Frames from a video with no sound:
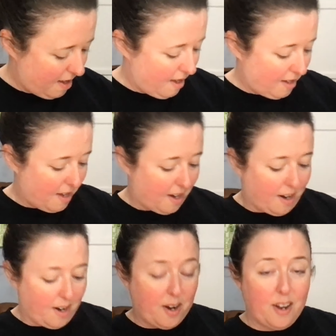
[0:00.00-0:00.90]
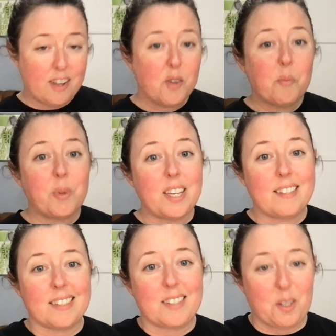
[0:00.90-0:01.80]
and here. Please
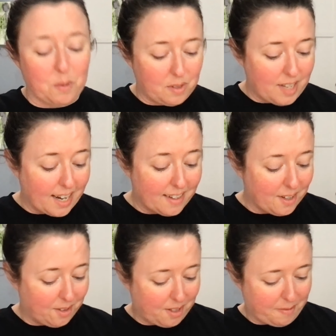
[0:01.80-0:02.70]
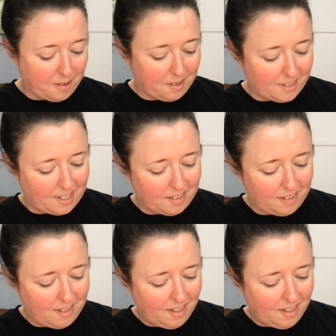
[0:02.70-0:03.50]
excuse technical difficulties.